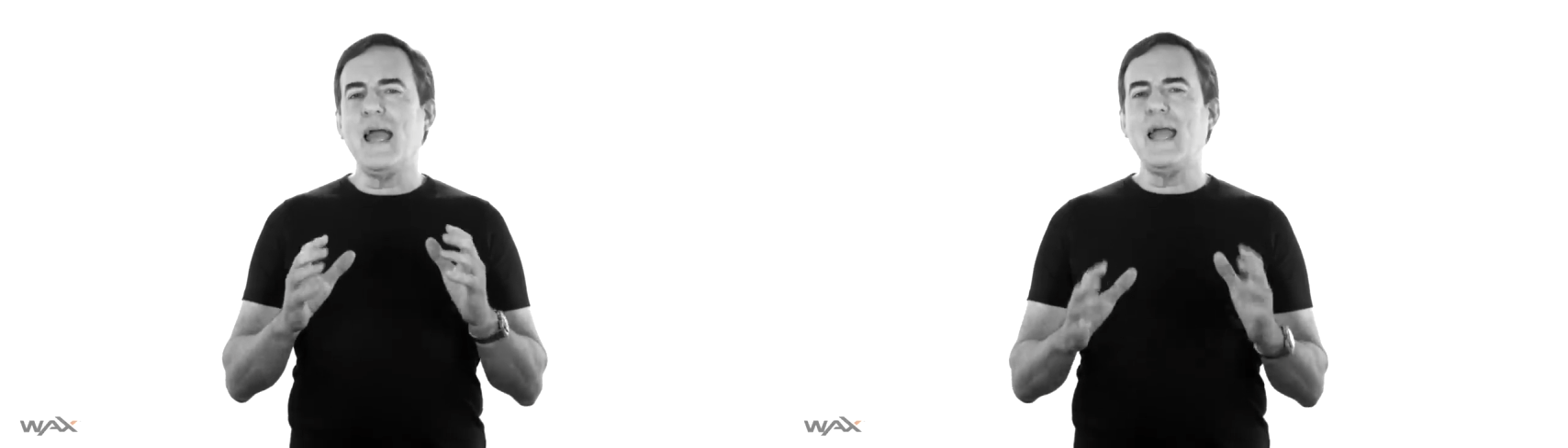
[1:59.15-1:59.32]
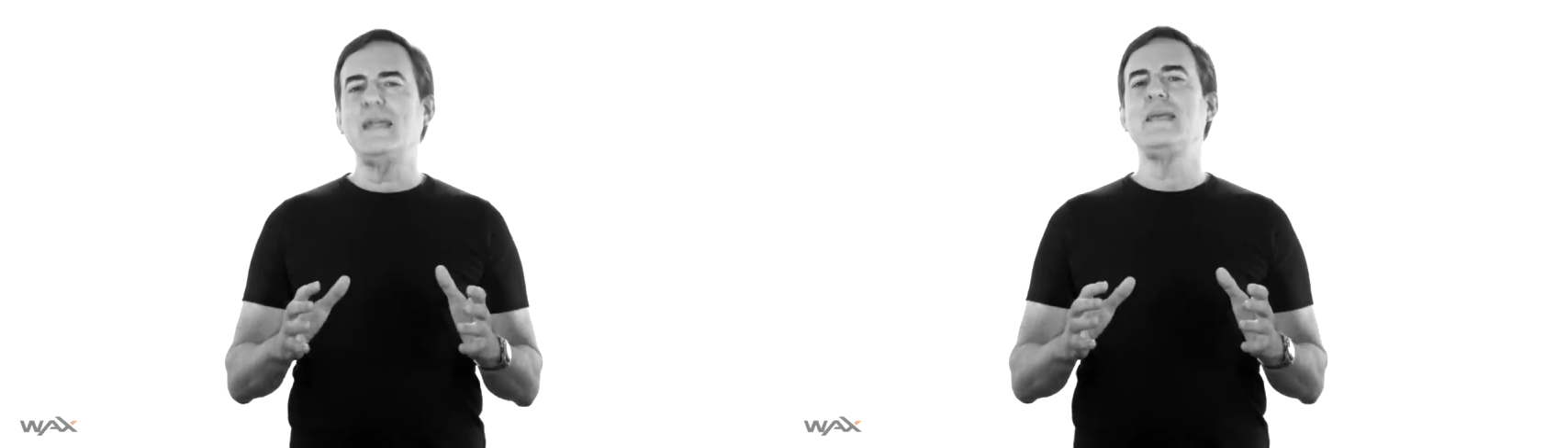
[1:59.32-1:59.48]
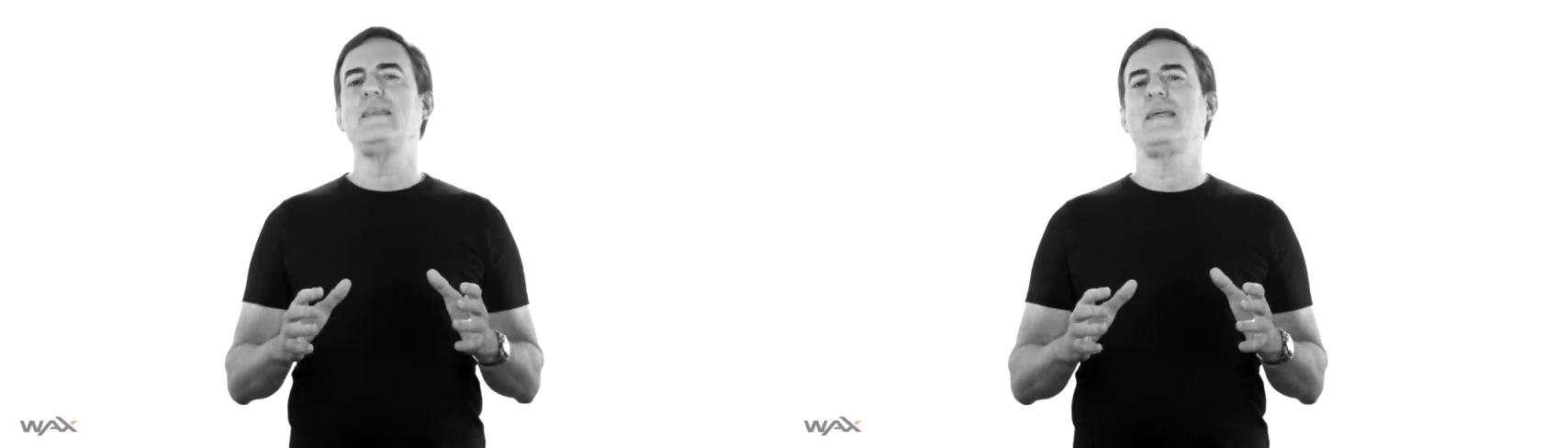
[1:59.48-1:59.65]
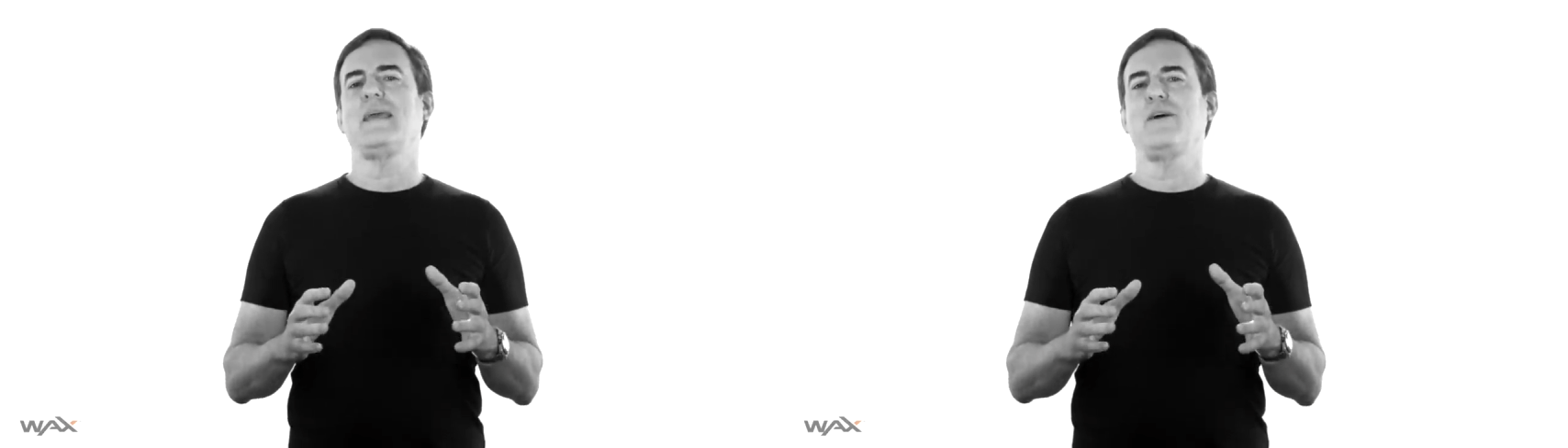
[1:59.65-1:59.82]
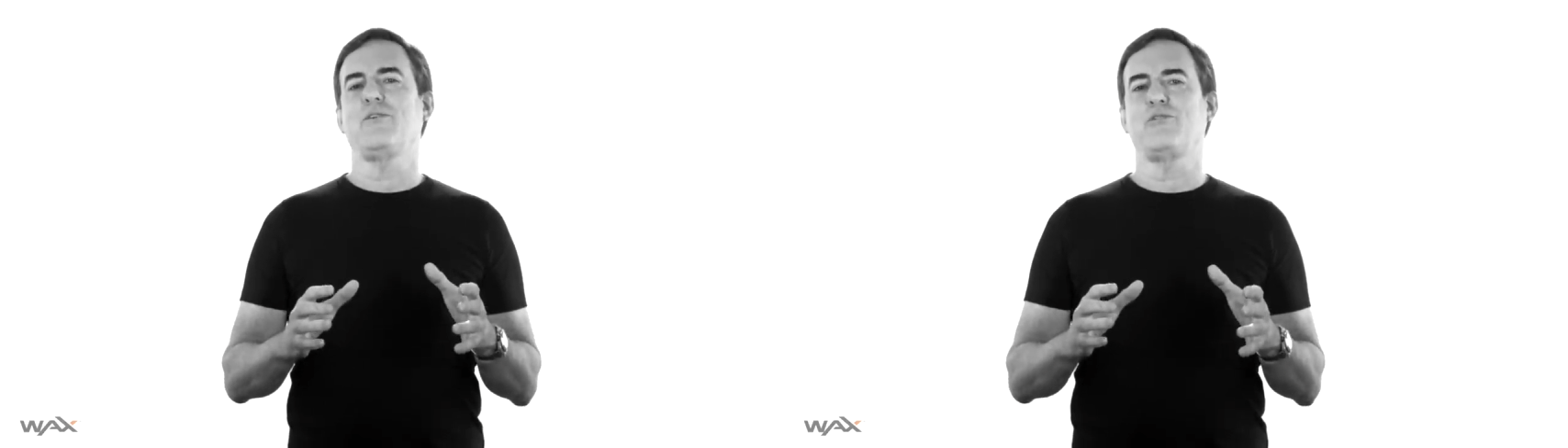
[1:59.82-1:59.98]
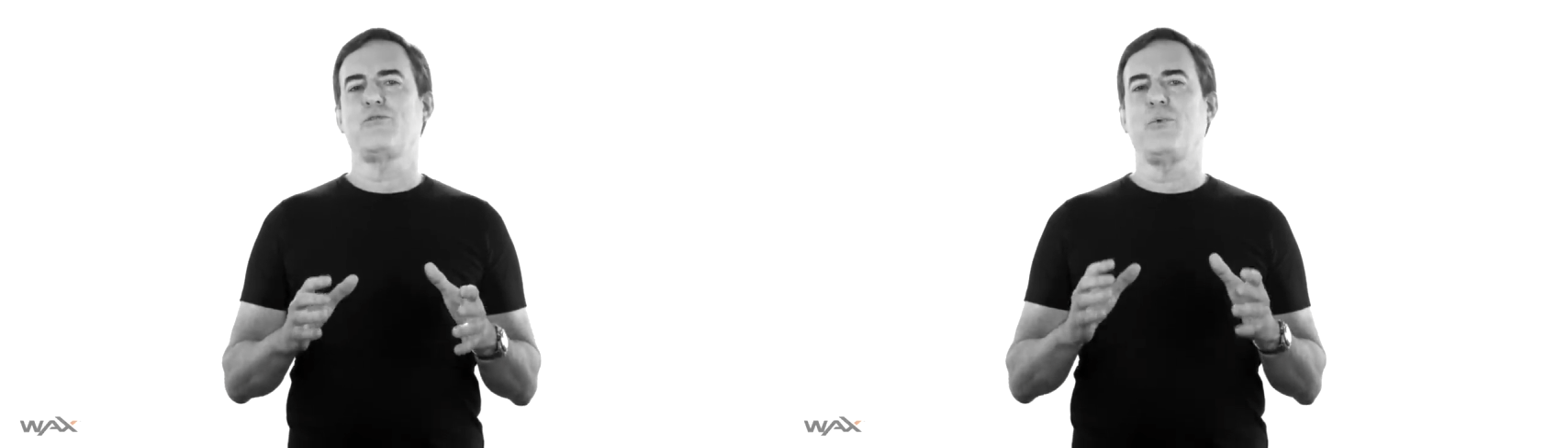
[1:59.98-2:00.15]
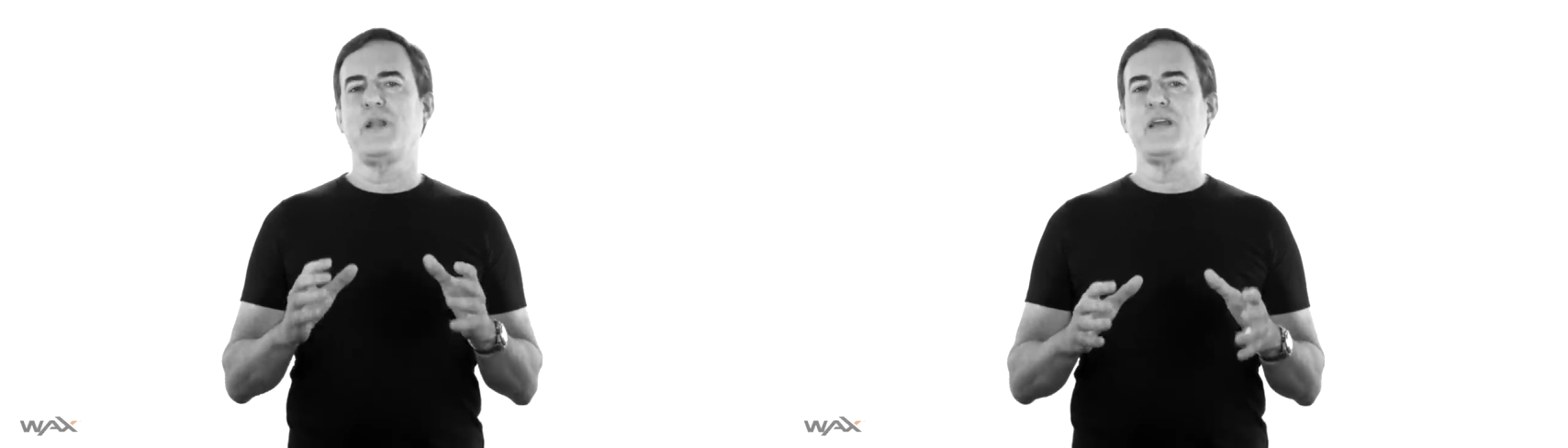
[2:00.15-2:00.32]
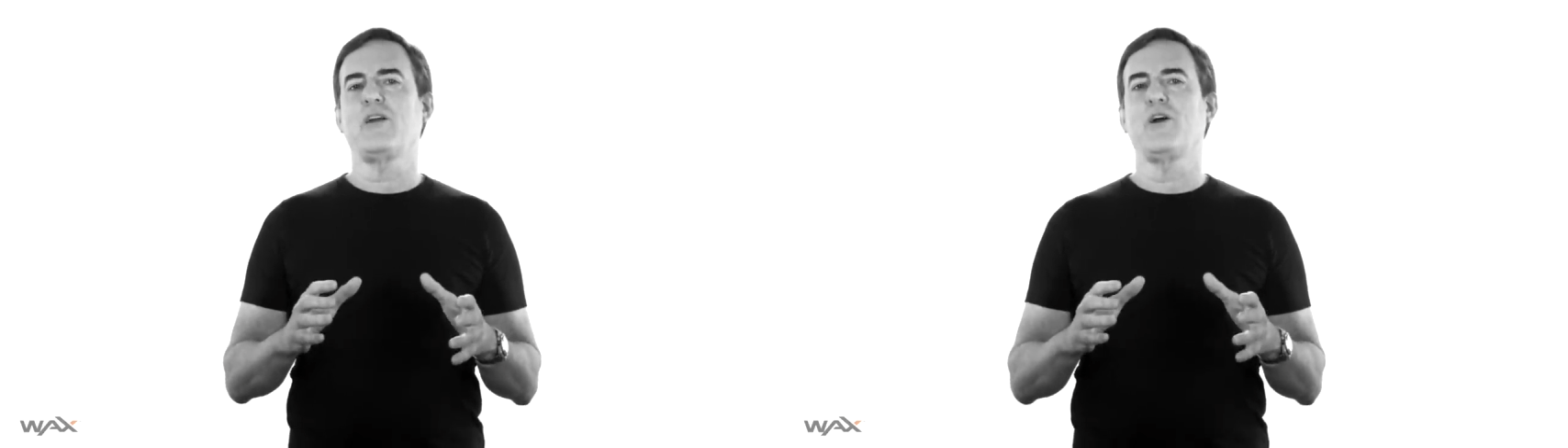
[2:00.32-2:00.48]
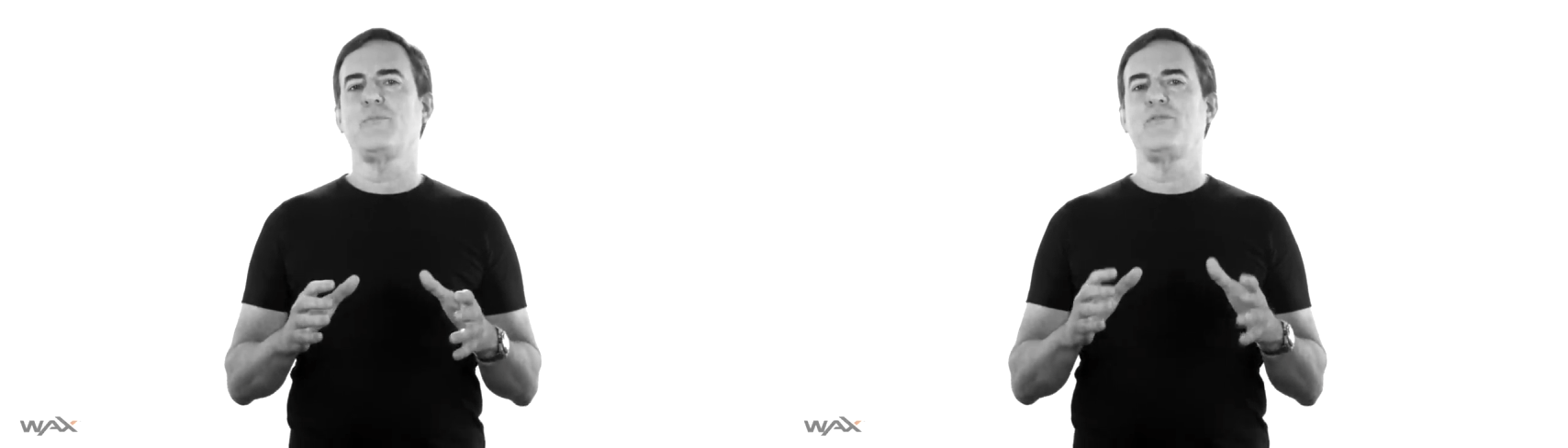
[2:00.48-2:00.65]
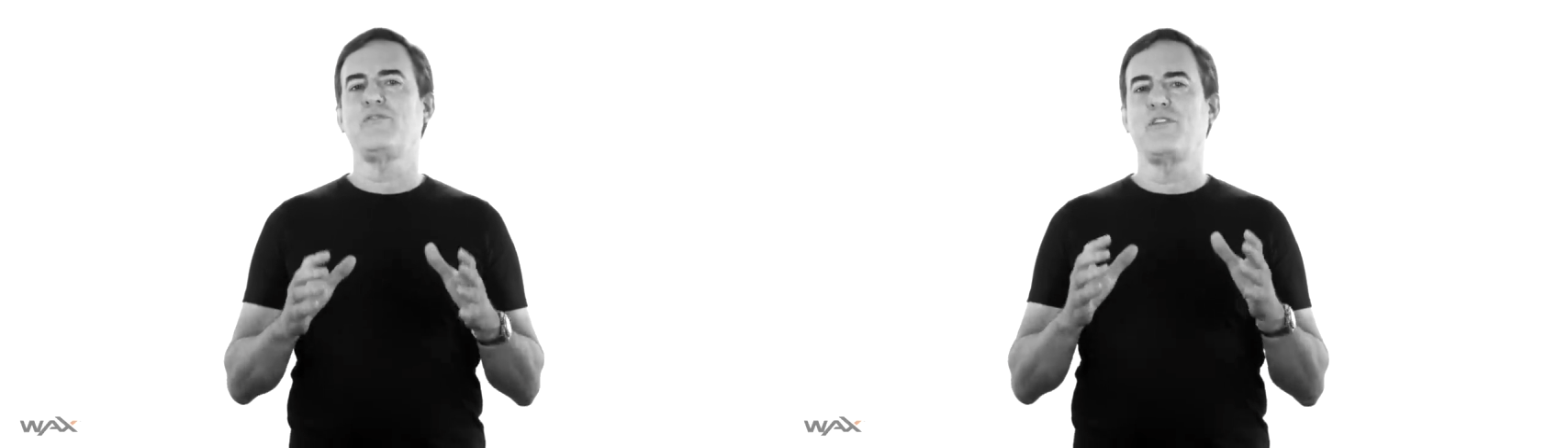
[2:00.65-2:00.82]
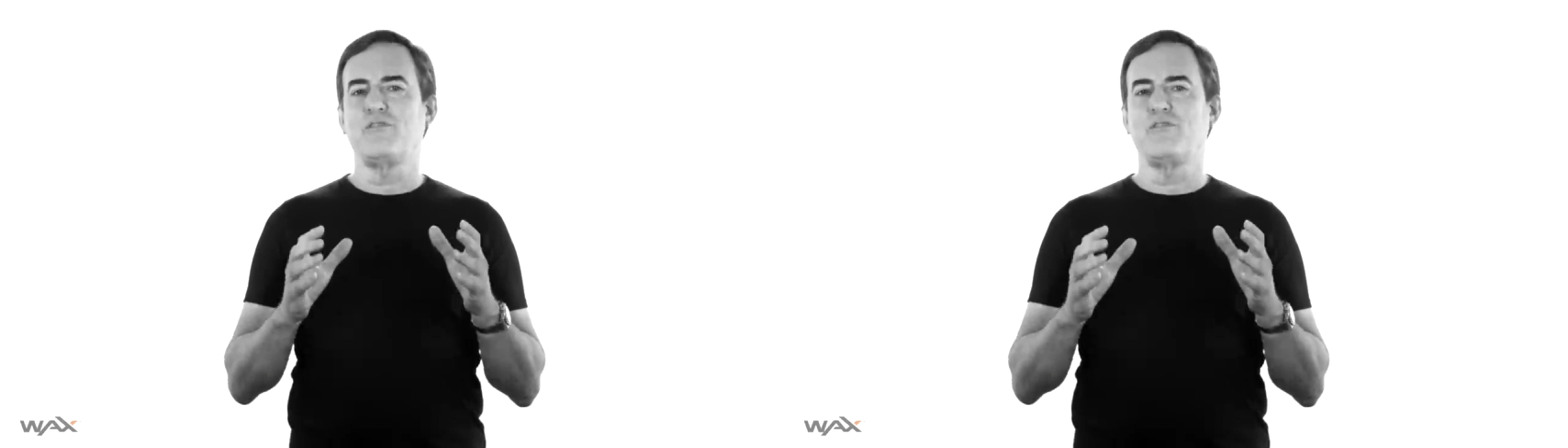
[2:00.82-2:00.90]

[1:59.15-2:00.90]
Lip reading: anything else when it comes to